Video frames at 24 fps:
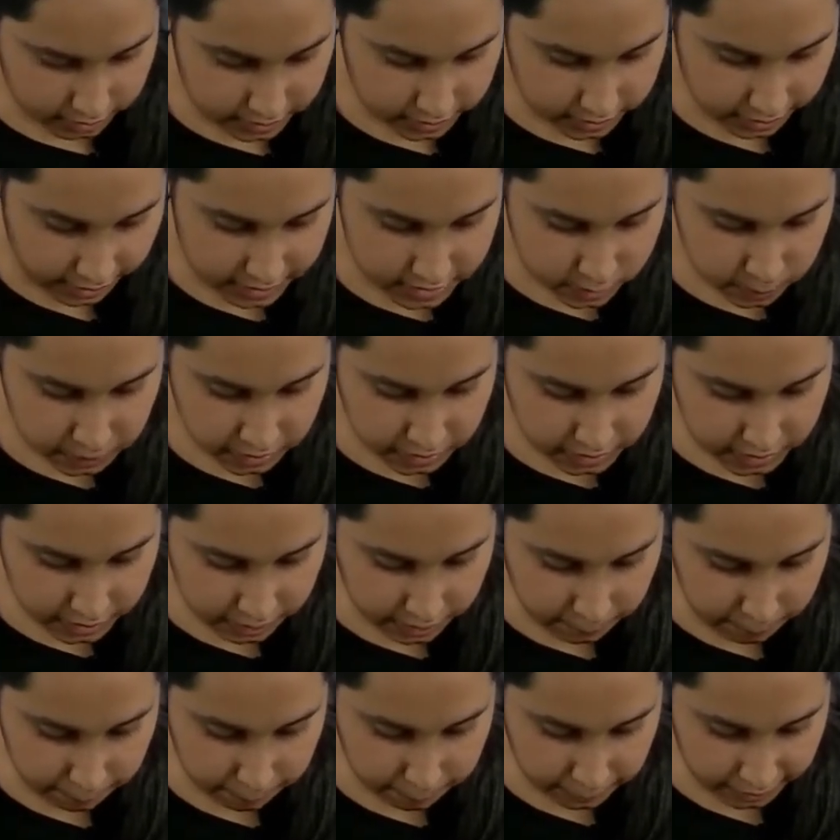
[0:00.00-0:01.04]
has been
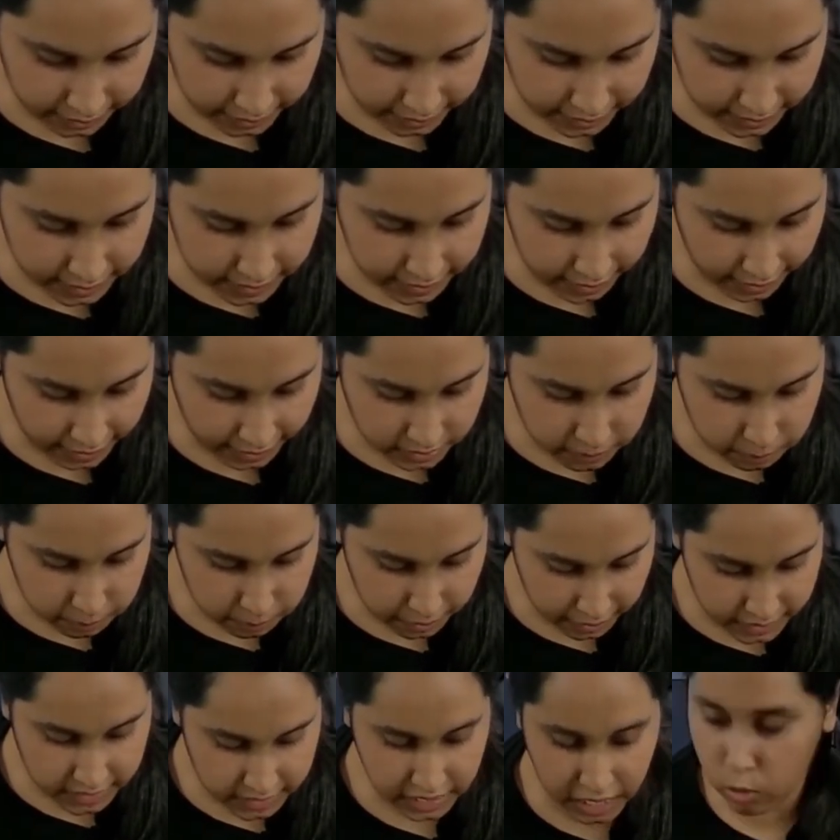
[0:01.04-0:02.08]
compiled and
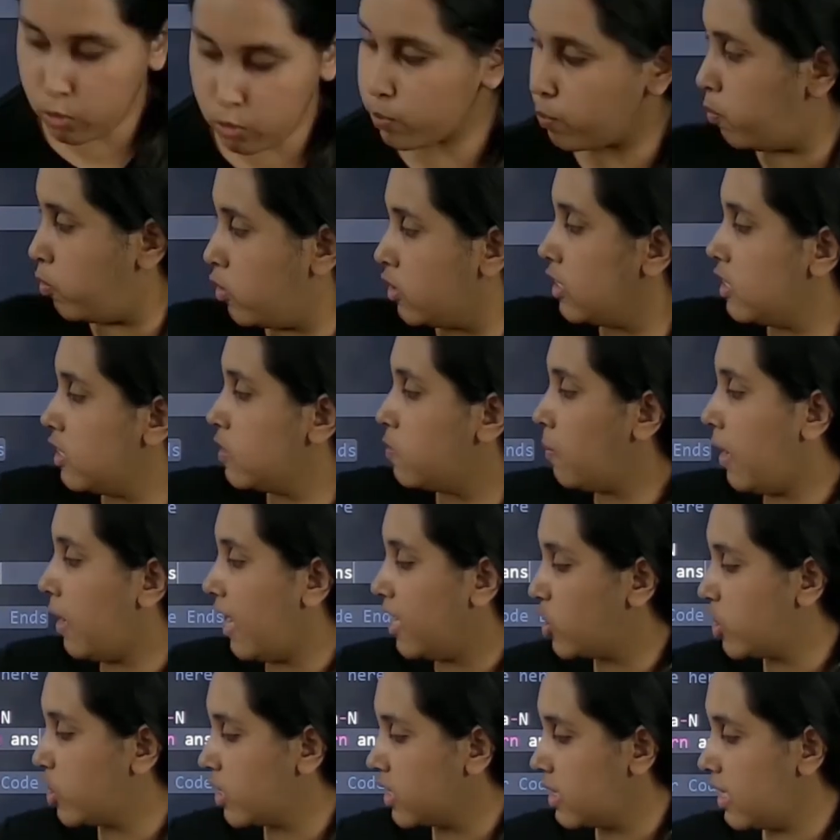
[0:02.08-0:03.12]
my output is
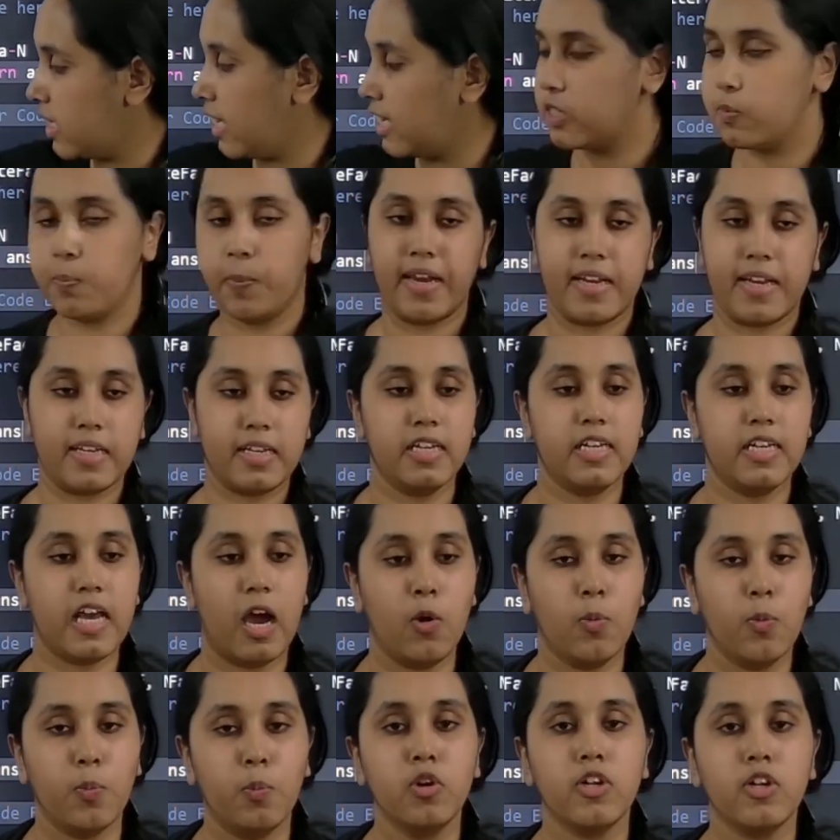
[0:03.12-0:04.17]
matching the expected
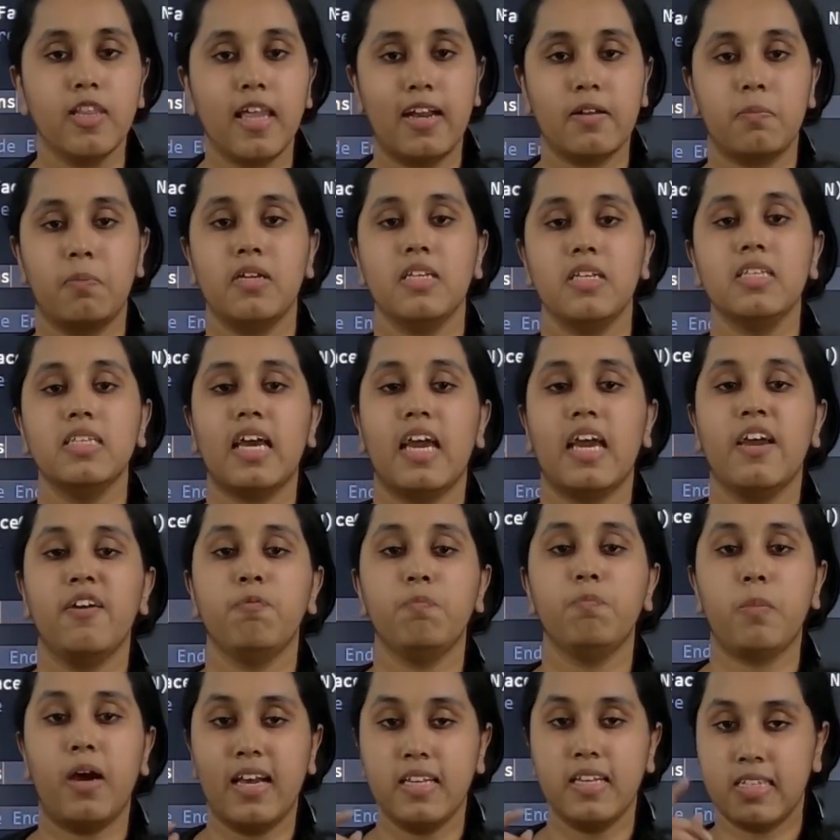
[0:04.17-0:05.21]
output. That means I
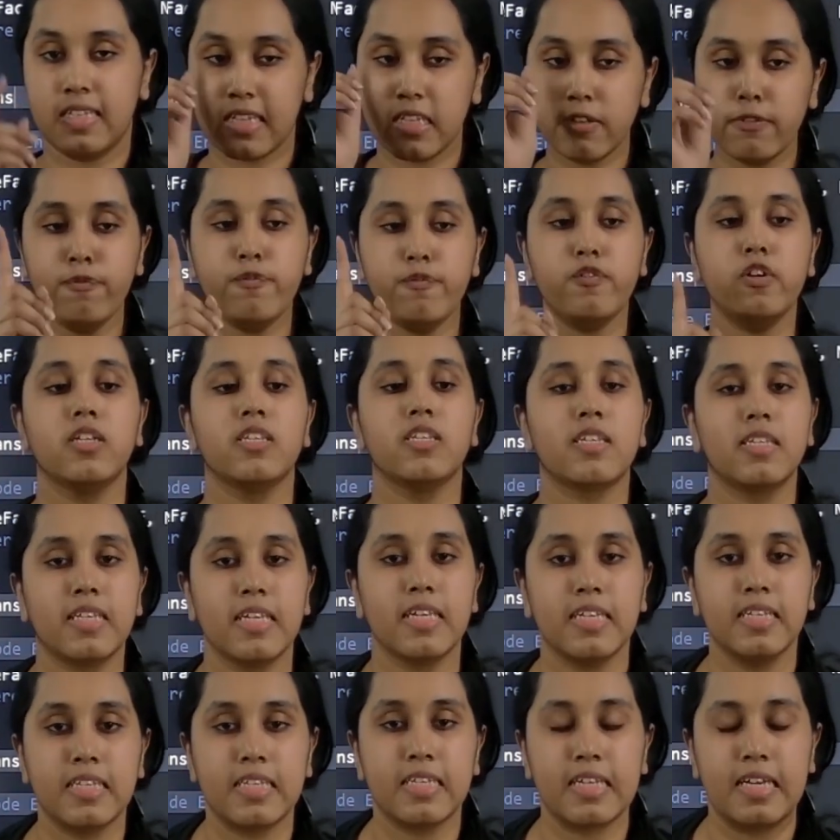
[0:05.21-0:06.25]
have passed the first
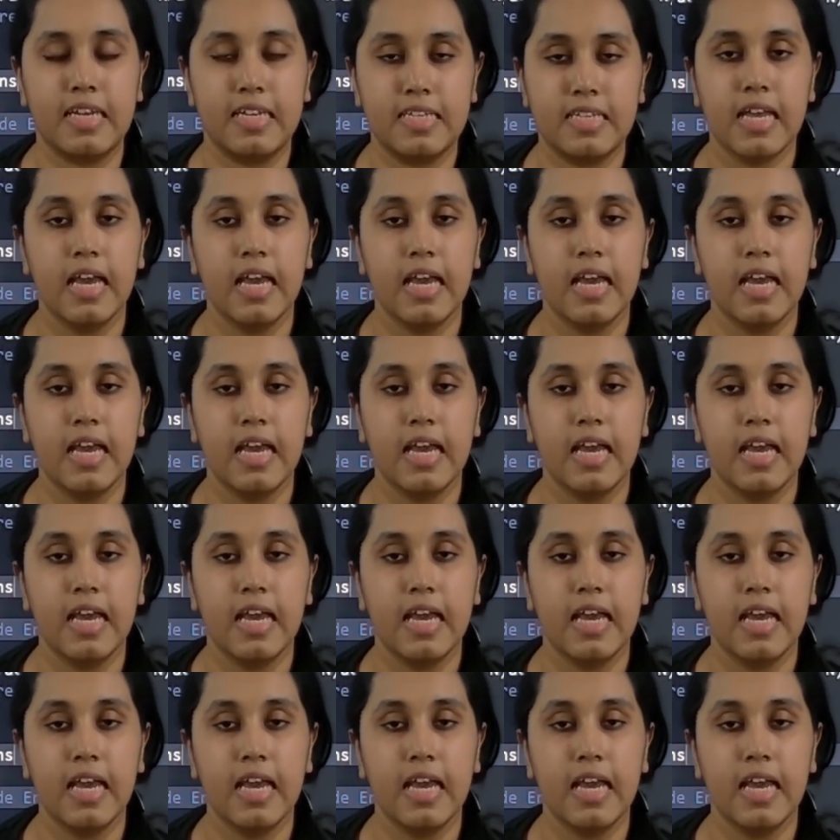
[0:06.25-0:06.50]
test case.